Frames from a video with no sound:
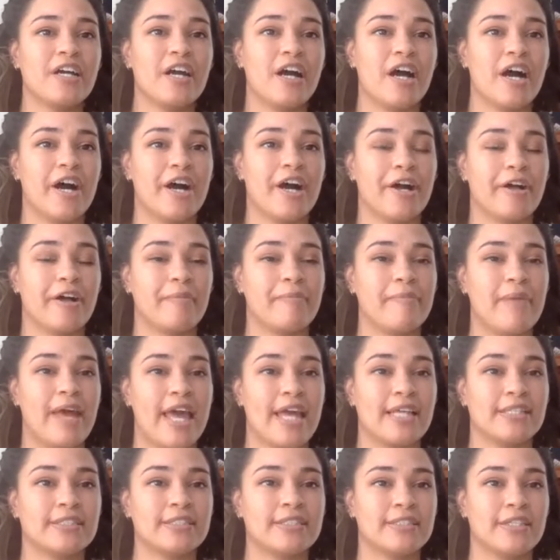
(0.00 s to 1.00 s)

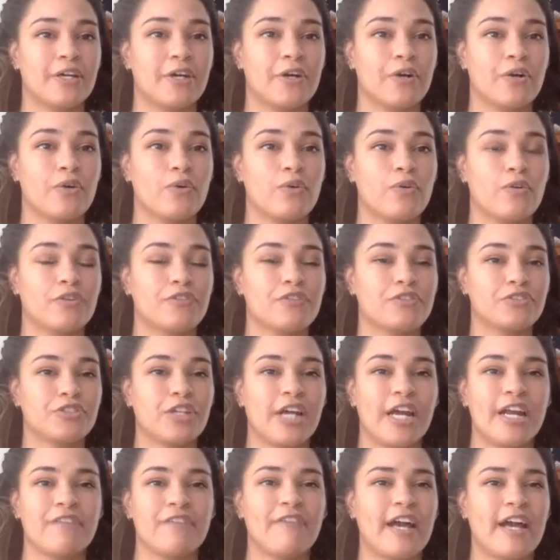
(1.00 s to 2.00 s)
And so
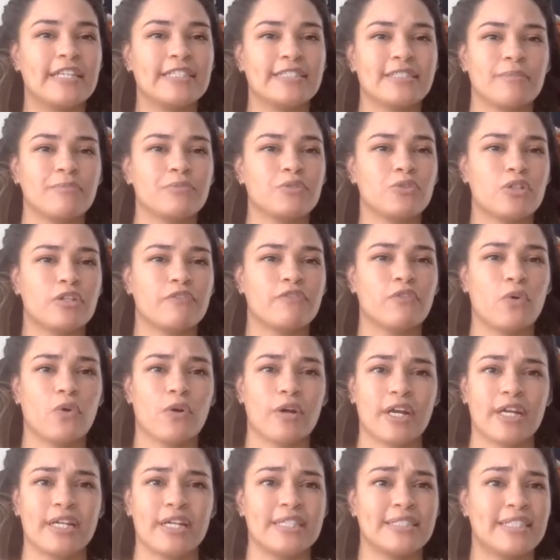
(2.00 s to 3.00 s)
trying to find some sort of
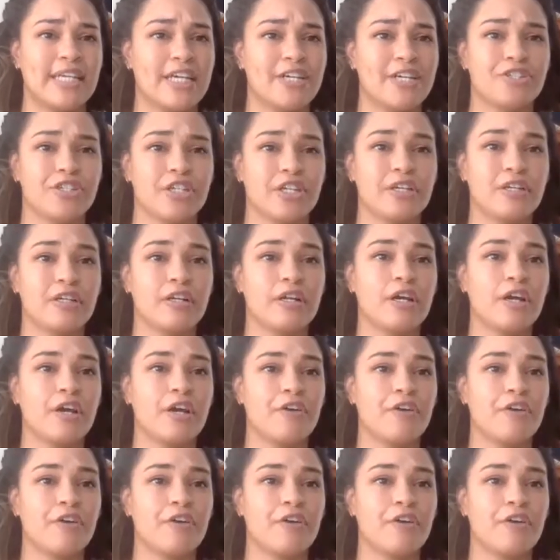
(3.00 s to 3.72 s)
organization